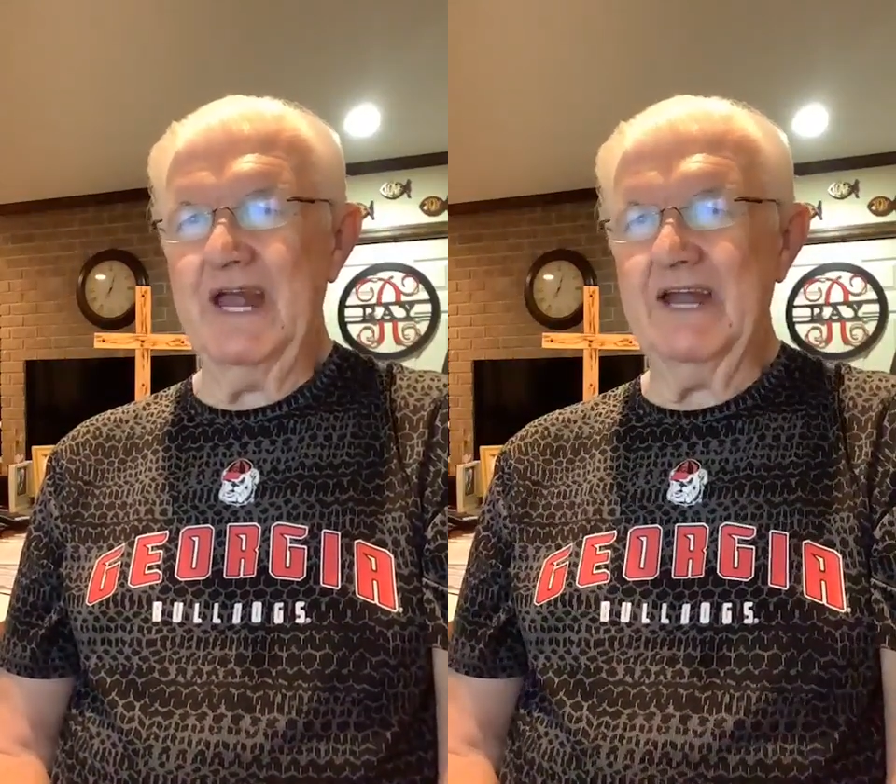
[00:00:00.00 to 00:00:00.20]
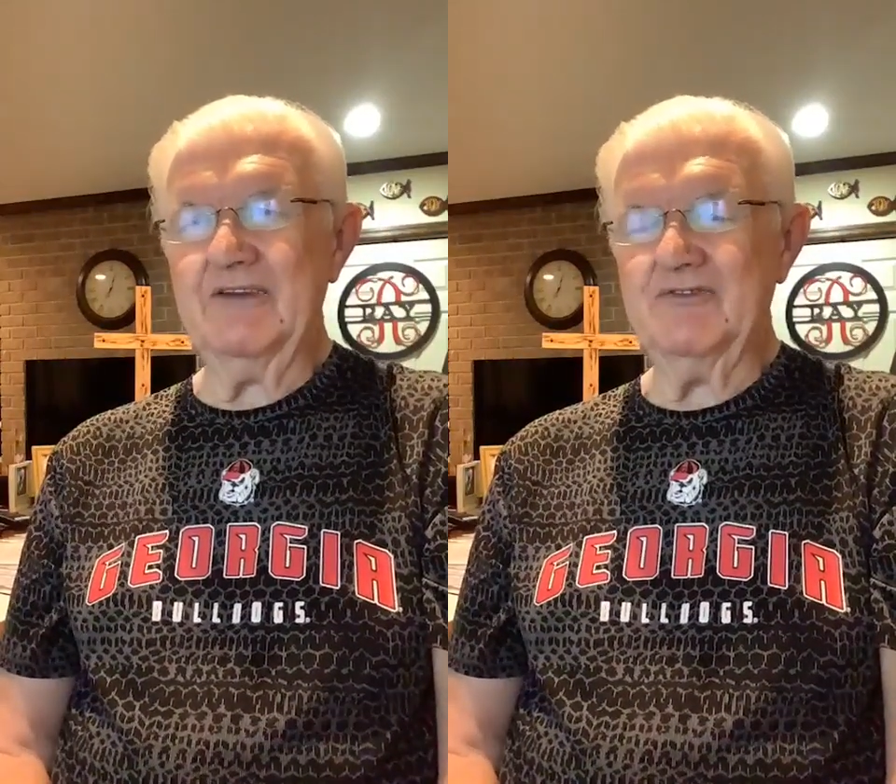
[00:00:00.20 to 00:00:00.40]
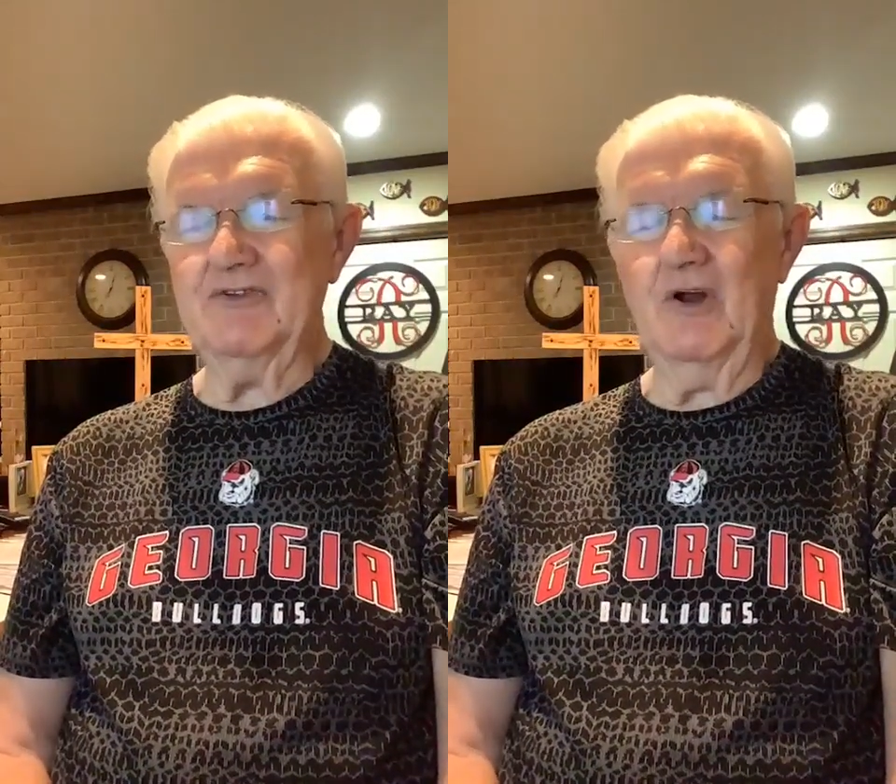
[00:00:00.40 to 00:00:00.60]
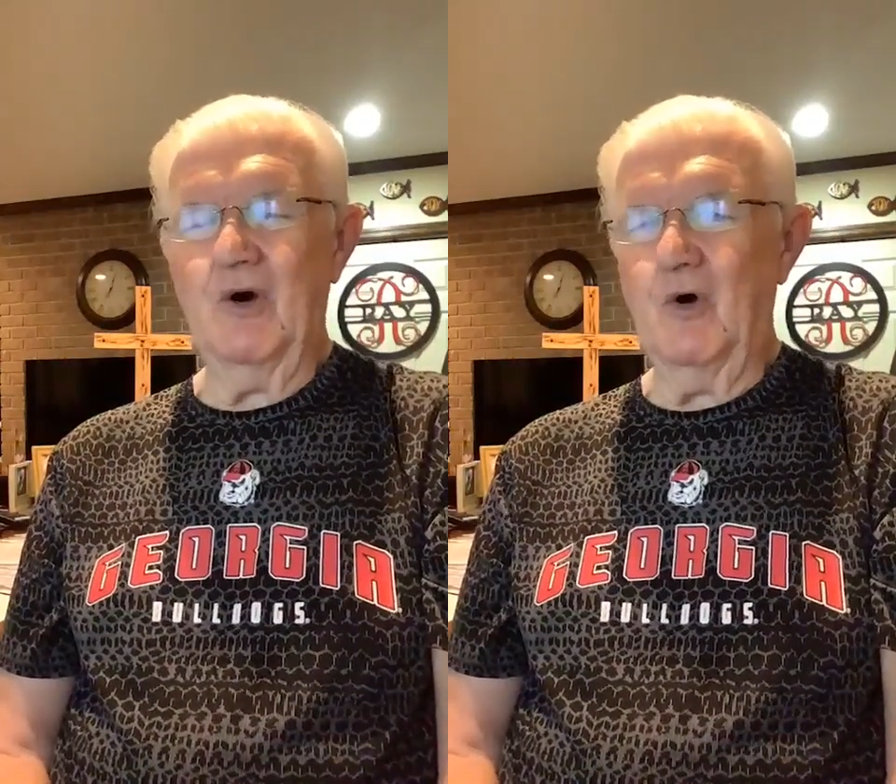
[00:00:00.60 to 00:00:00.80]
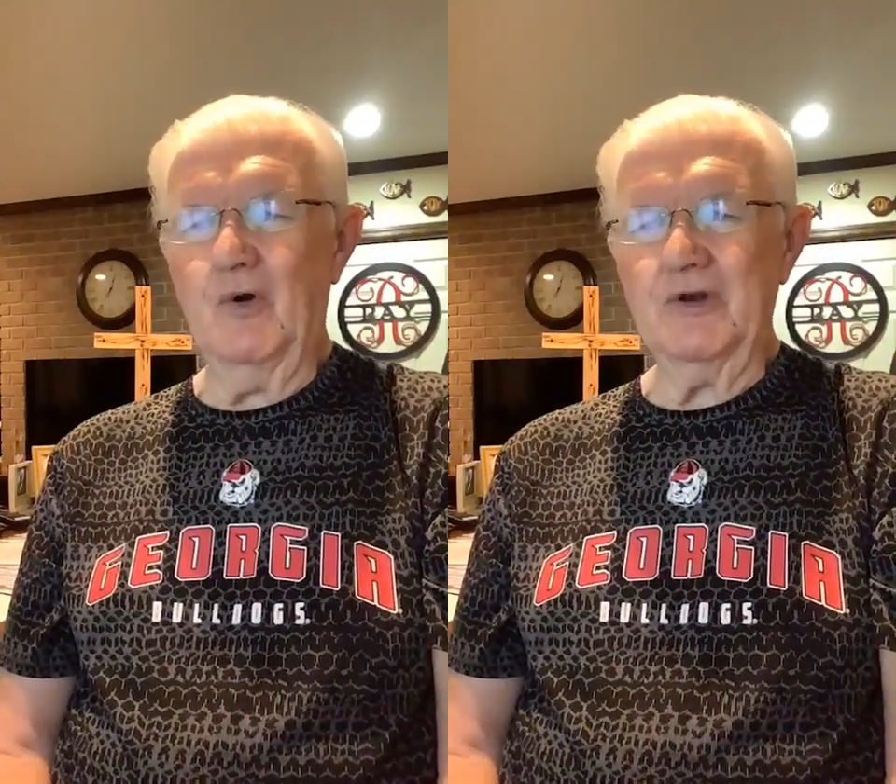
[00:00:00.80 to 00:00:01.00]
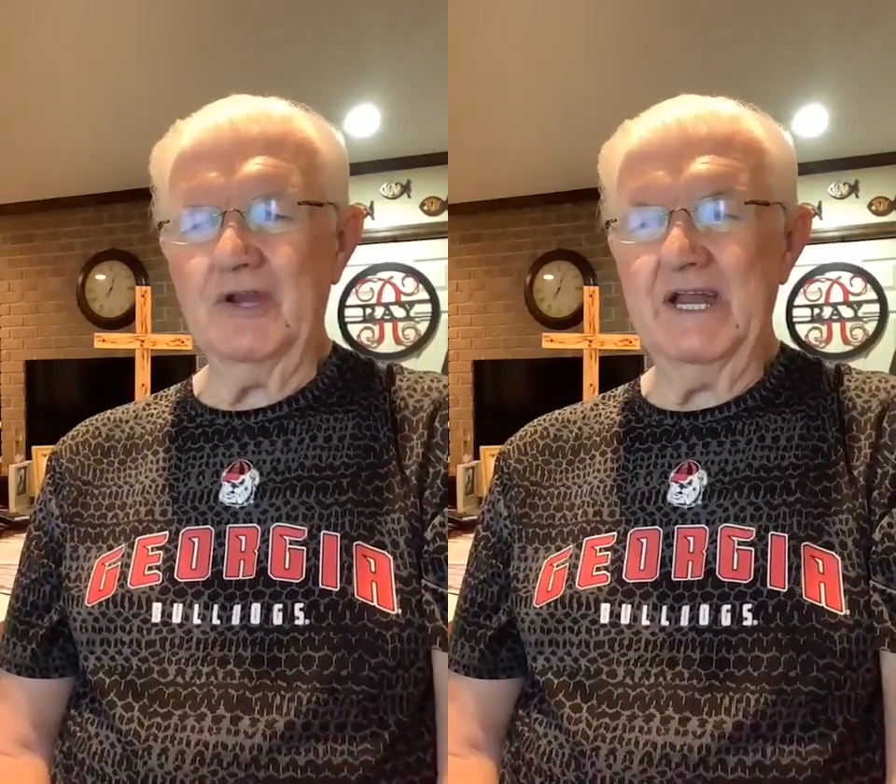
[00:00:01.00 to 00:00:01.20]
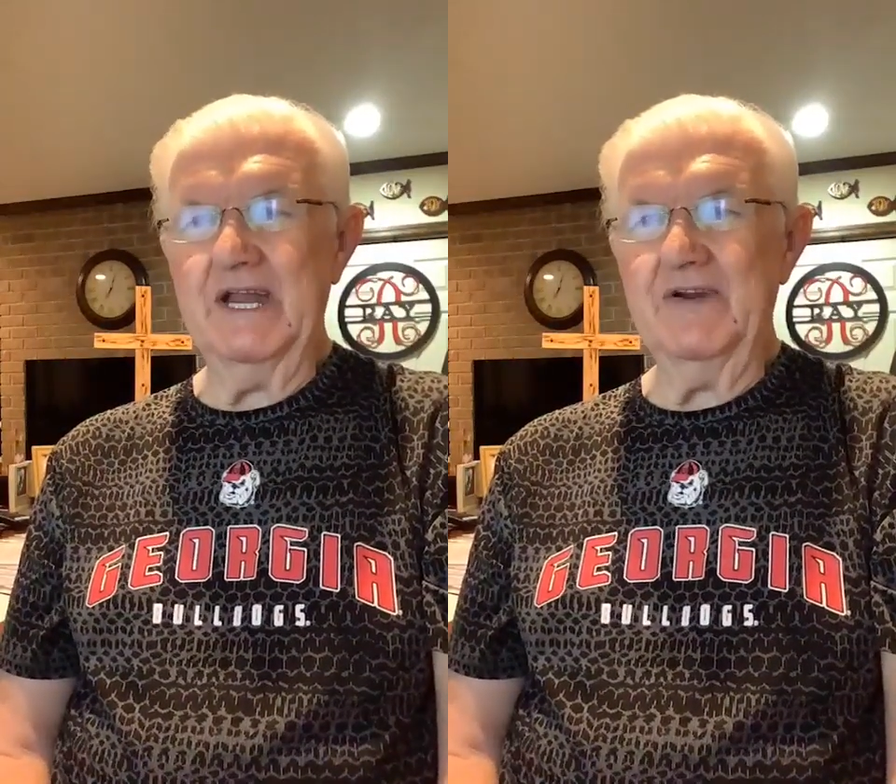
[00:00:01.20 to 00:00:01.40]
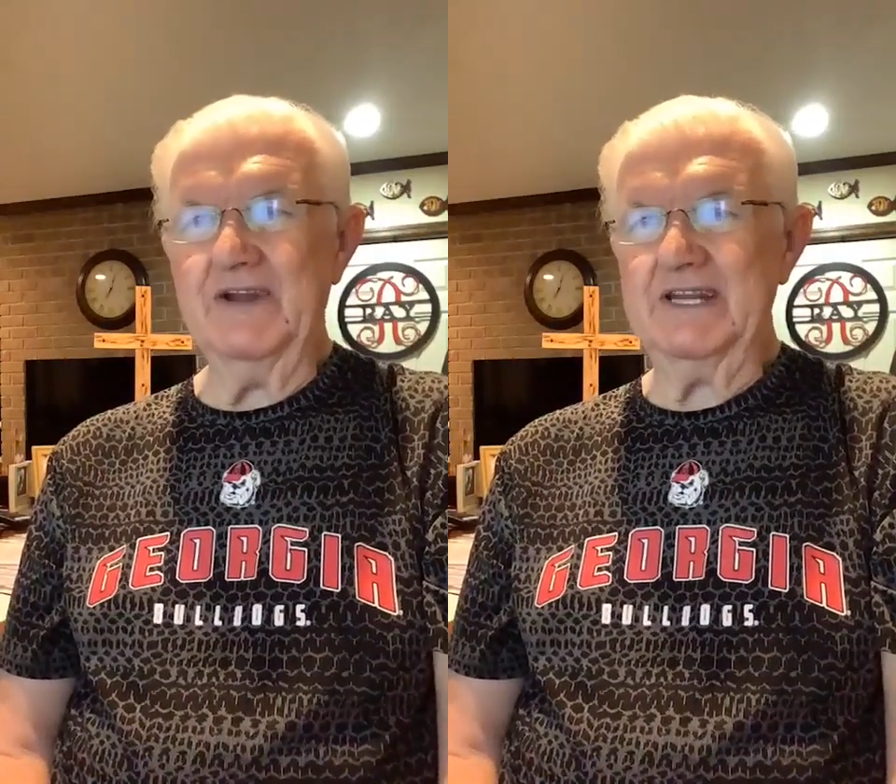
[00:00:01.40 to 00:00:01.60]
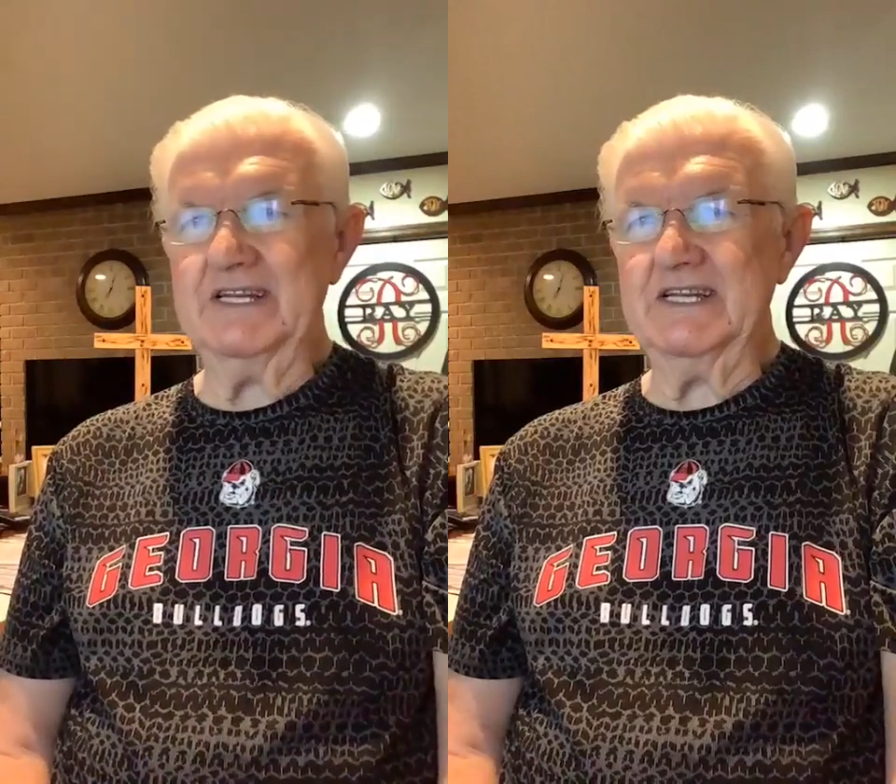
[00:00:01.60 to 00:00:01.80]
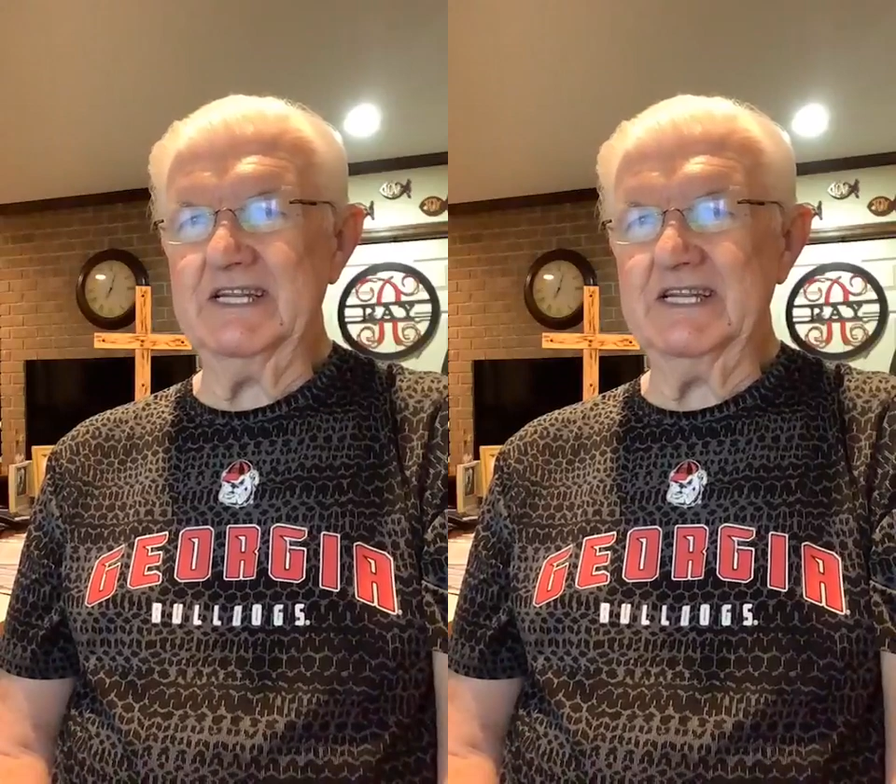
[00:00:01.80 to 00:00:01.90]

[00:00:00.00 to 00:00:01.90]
extraordinary